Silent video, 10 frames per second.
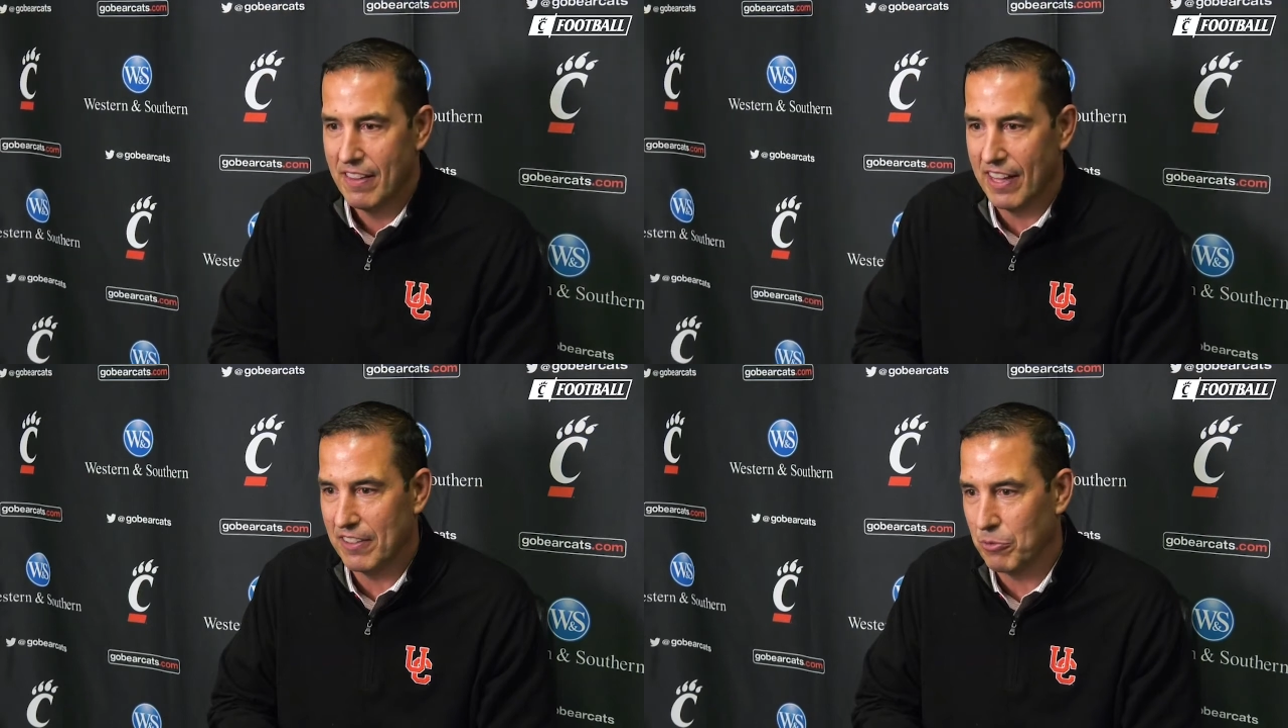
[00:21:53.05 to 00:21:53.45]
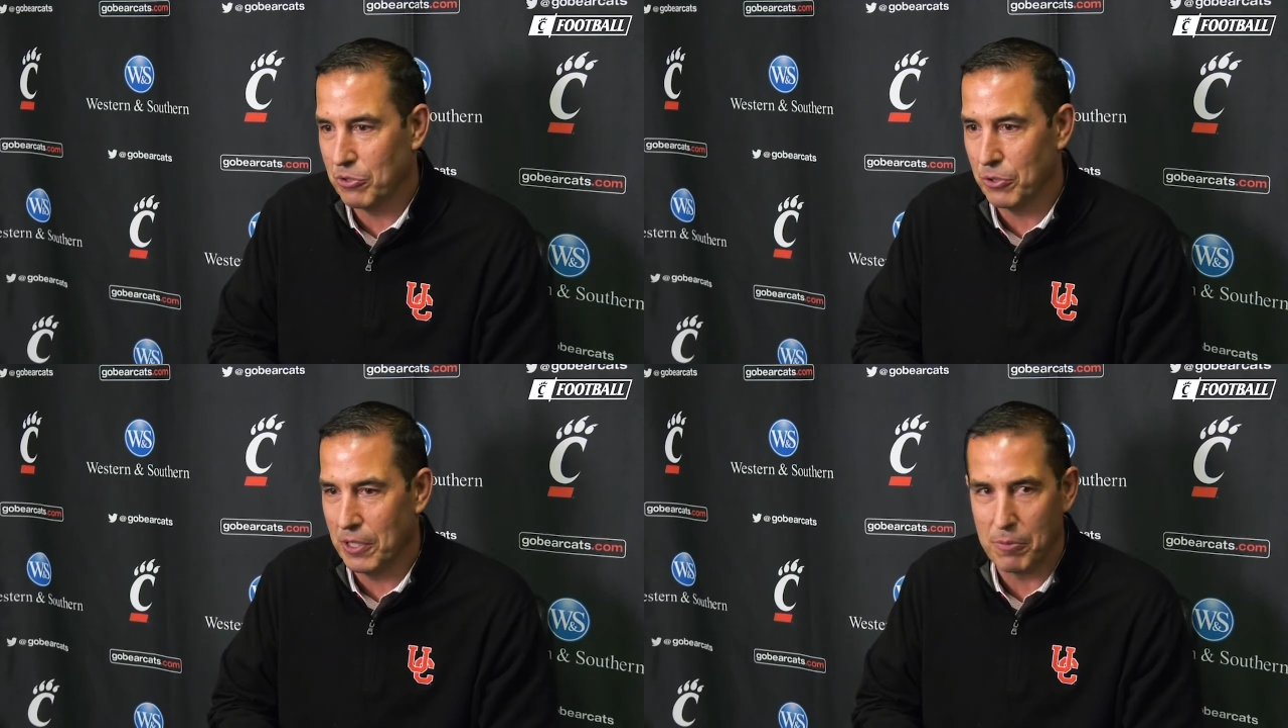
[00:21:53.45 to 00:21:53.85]
the
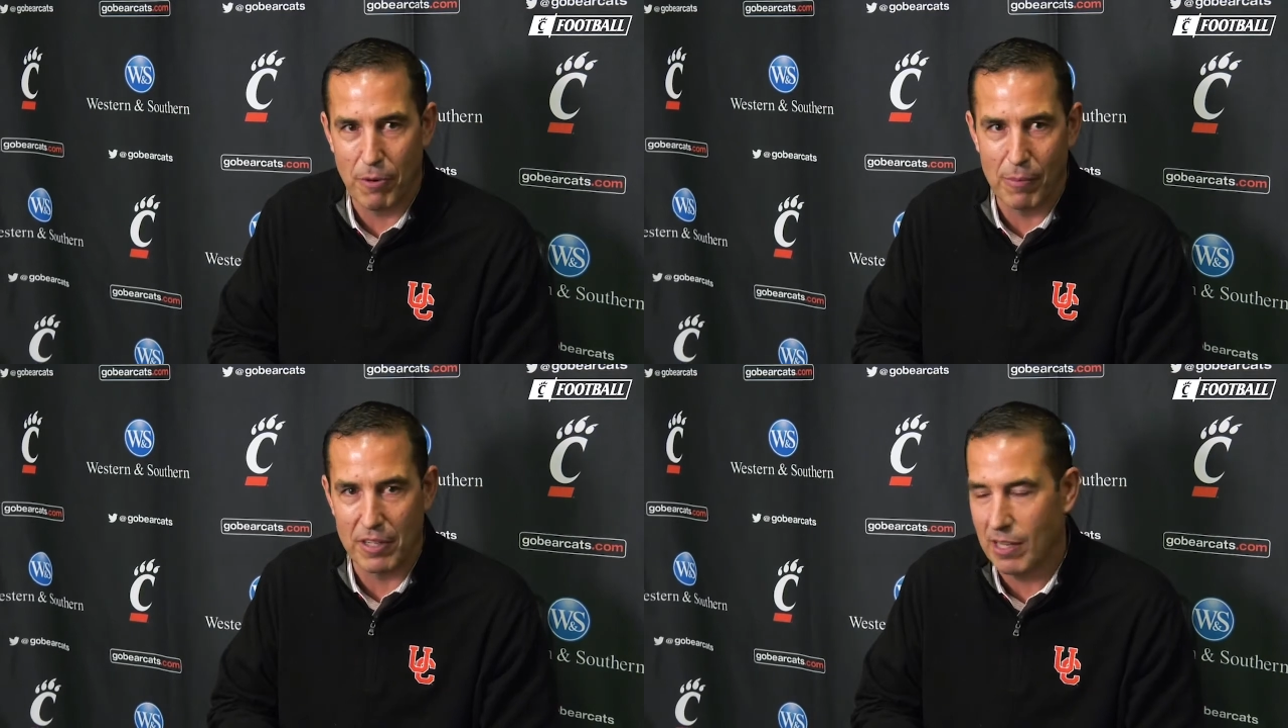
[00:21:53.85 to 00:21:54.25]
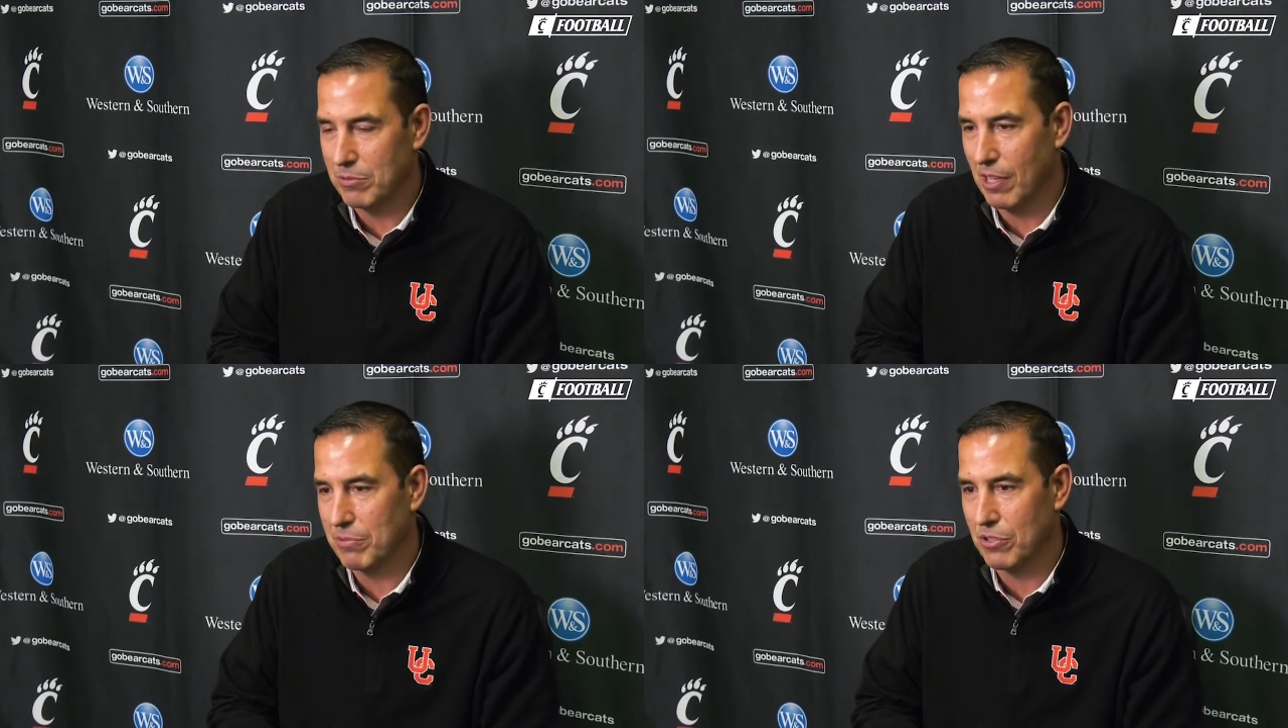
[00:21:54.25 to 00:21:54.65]
recruiting department
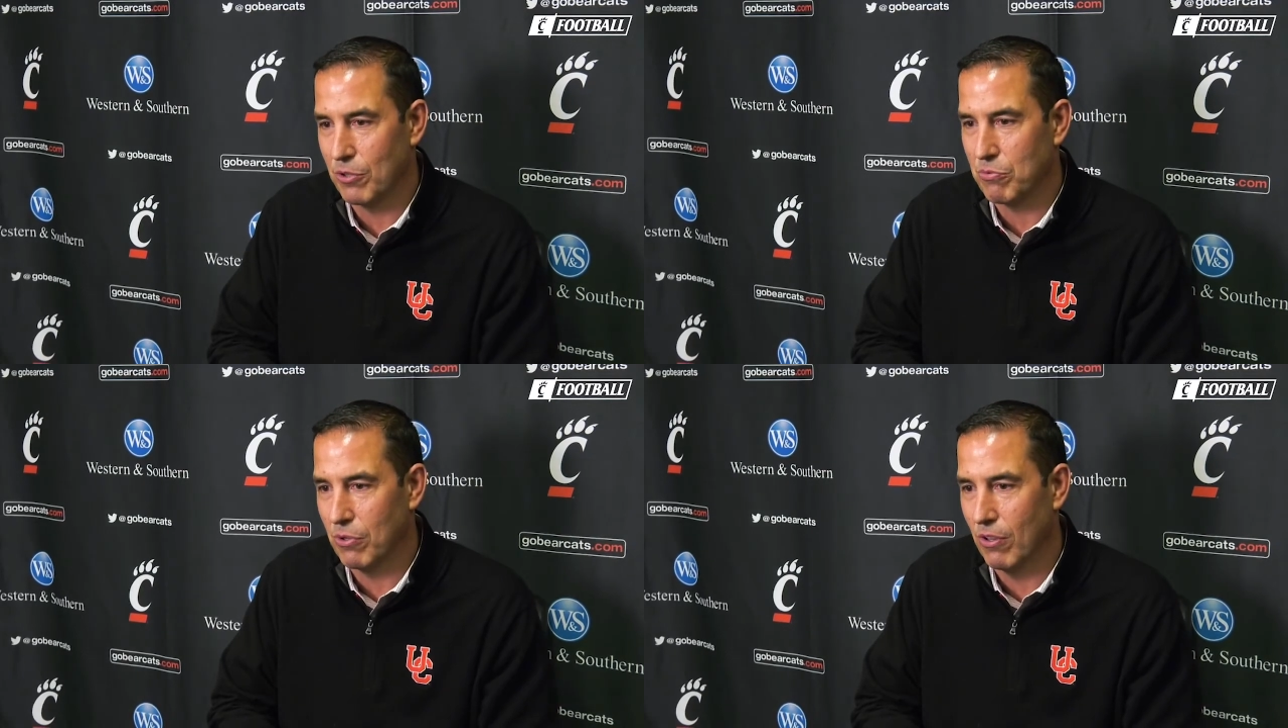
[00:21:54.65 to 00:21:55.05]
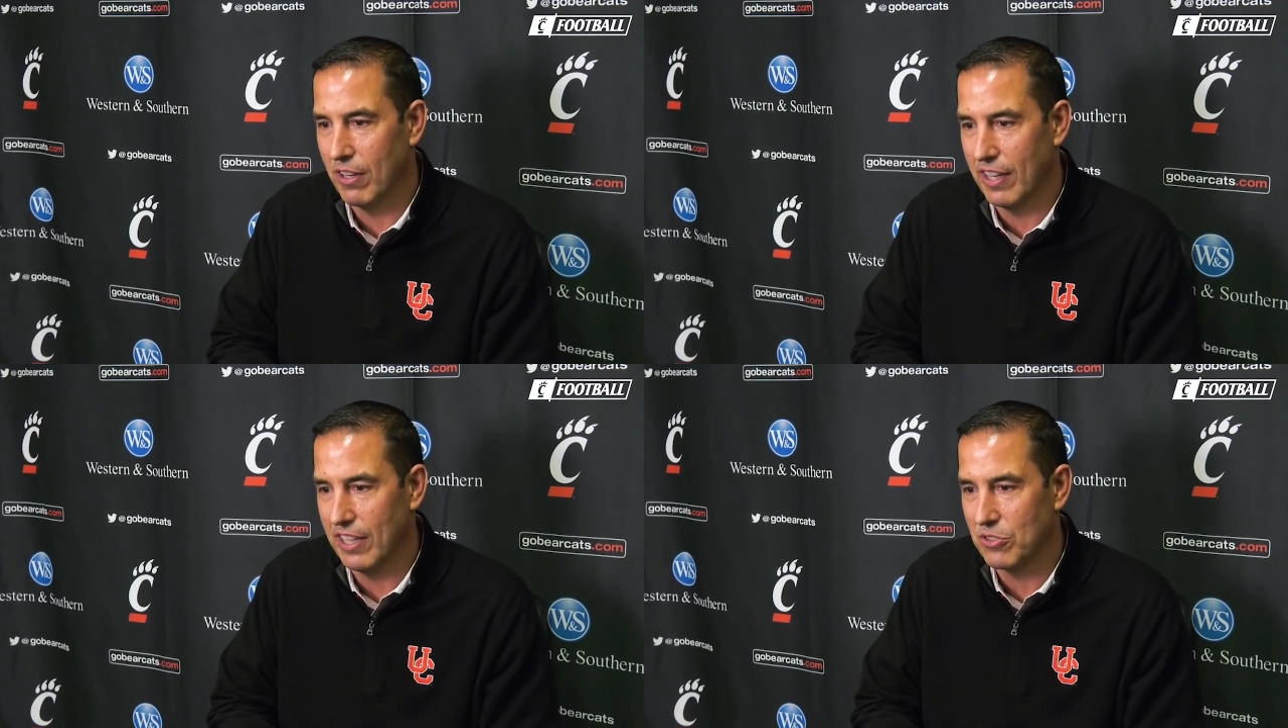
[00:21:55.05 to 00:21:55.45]
comes up, starts
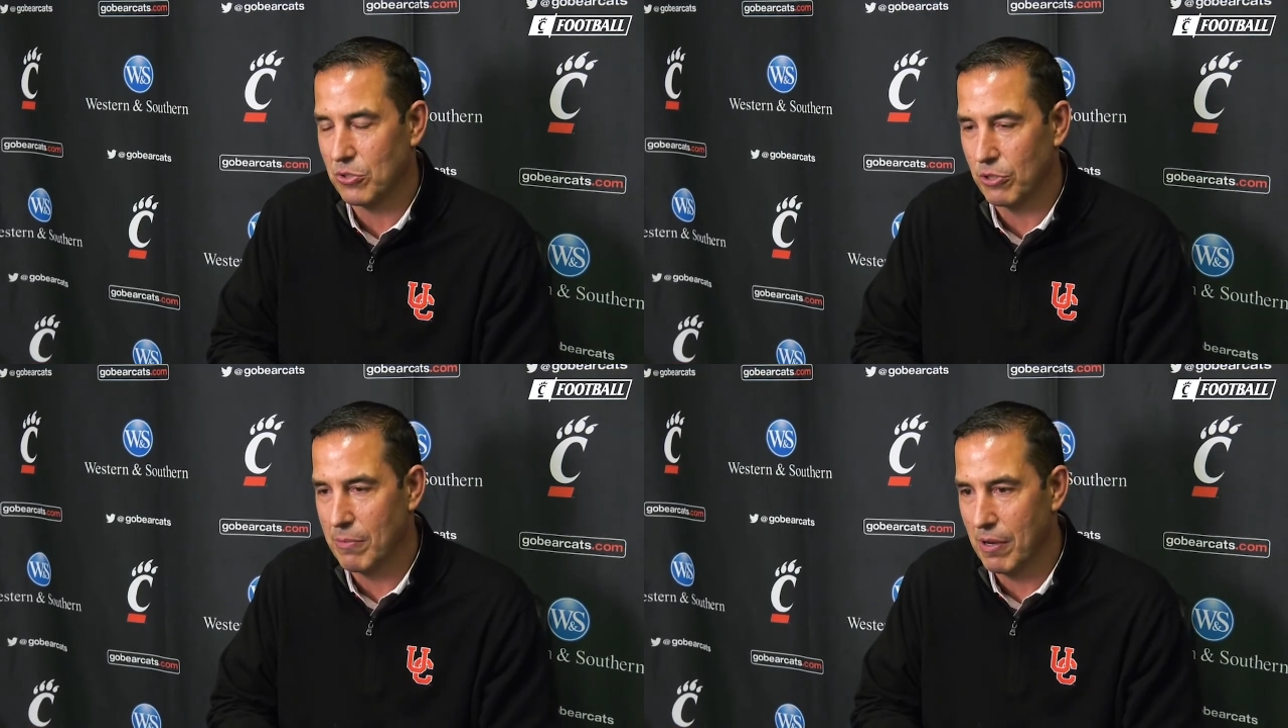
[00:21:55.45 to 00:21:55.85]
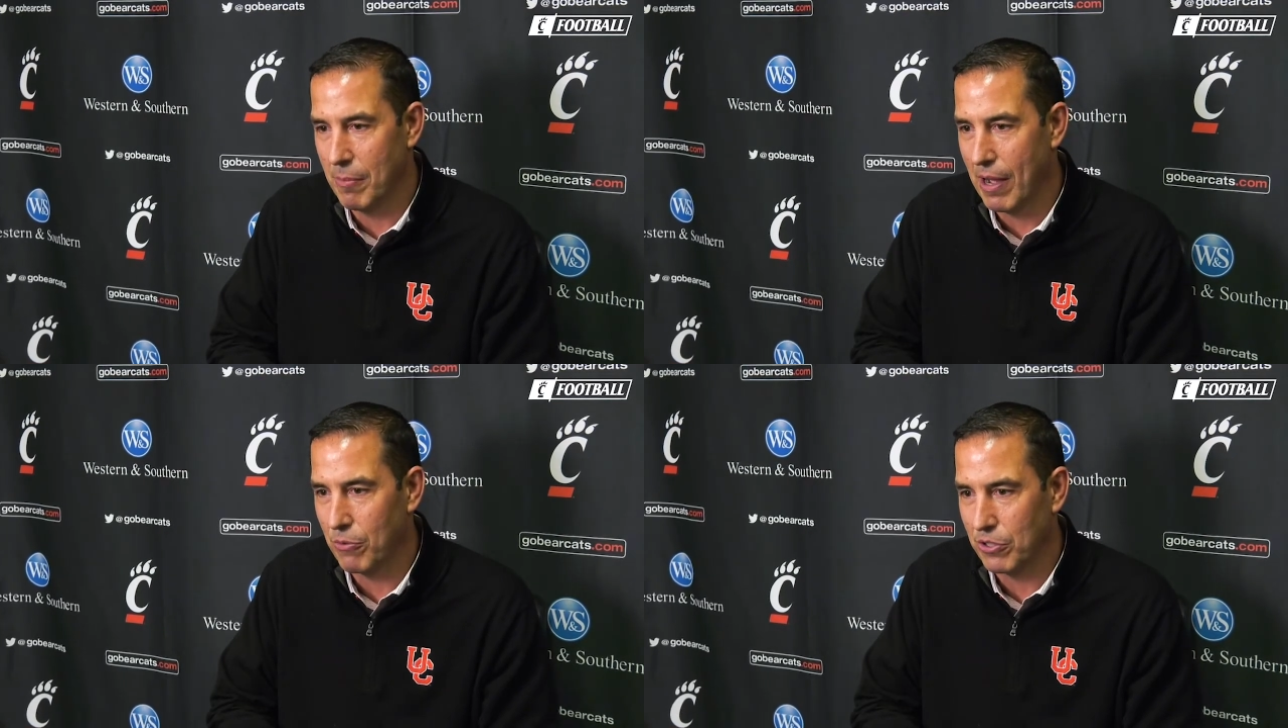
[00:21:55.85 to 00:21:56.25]
rolling in and screaming
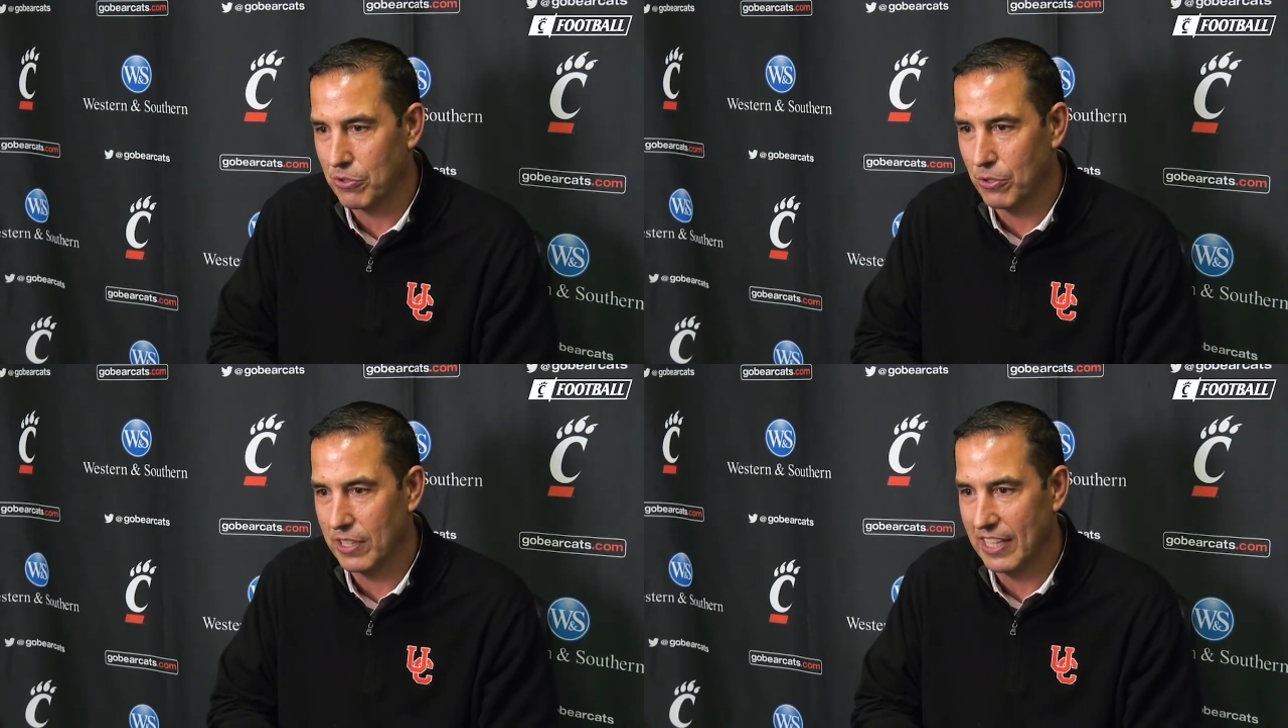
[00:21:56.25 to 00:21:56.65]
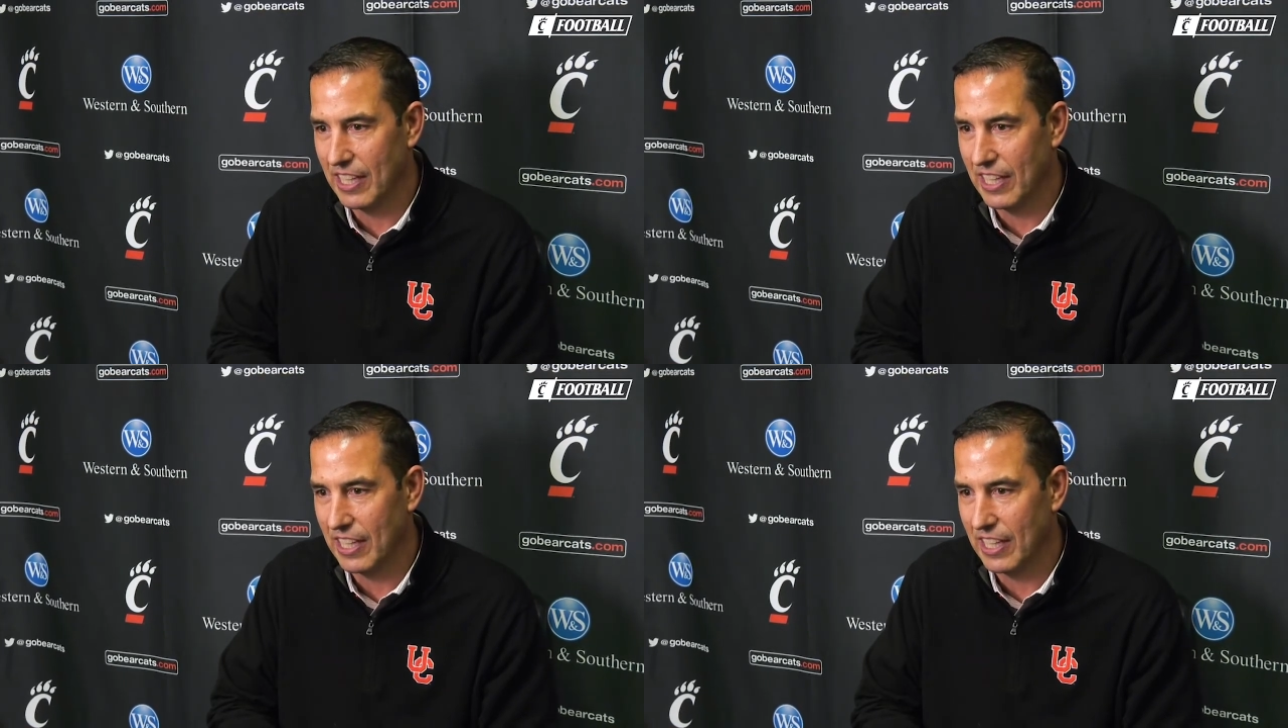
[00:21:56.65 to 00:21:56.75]
about recruiting,